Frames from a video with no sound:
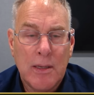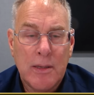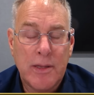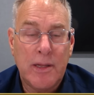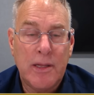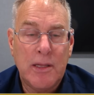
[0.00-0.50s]

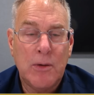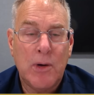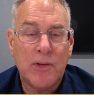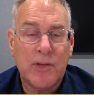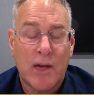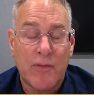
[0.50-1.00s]
than the
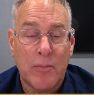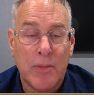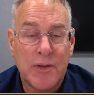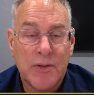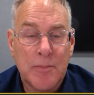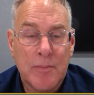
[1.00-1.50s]
U.S.
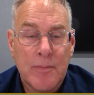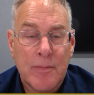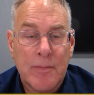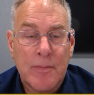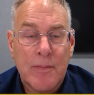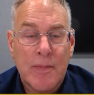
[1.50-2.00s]
government.
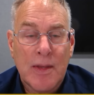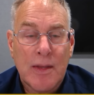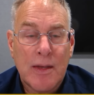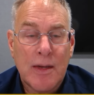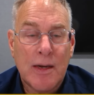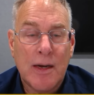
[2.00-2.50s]

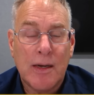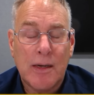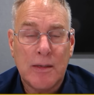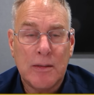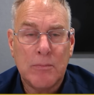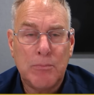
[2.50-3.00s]

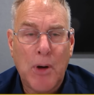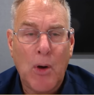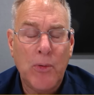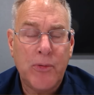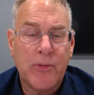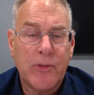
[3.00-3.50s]
Uh,
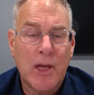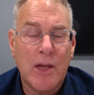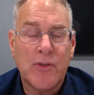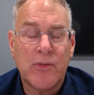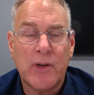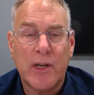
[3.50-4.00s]
both
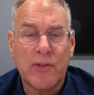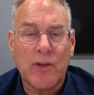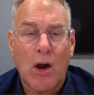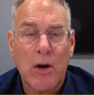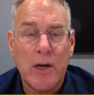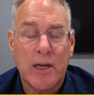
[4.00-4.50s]
countries
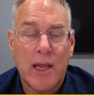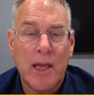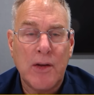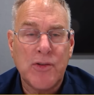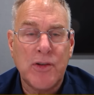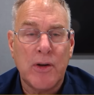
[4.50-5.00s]
are
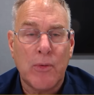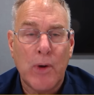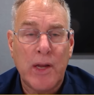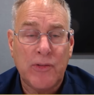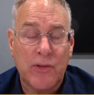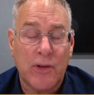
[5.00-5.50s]
engaged in a
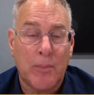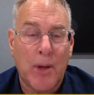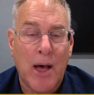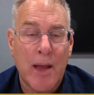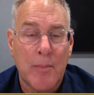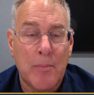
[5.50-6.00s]
race to the
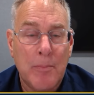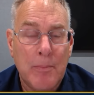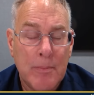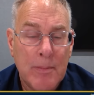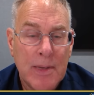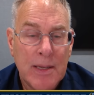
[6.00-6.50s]
bottom,
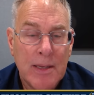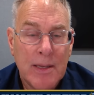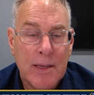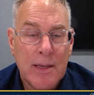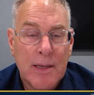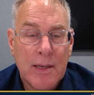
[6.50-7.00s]

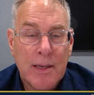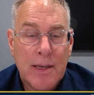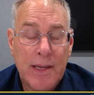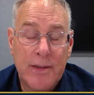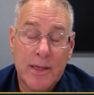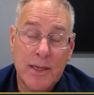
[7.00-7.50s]

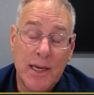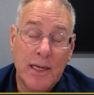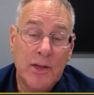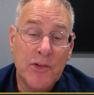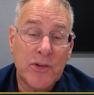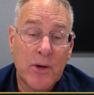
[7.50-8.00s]
and the
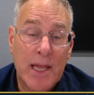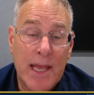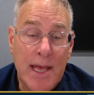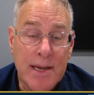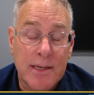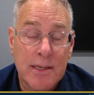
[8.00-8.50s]
Canadians are
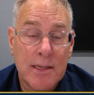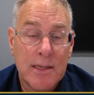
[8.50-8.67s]
ahead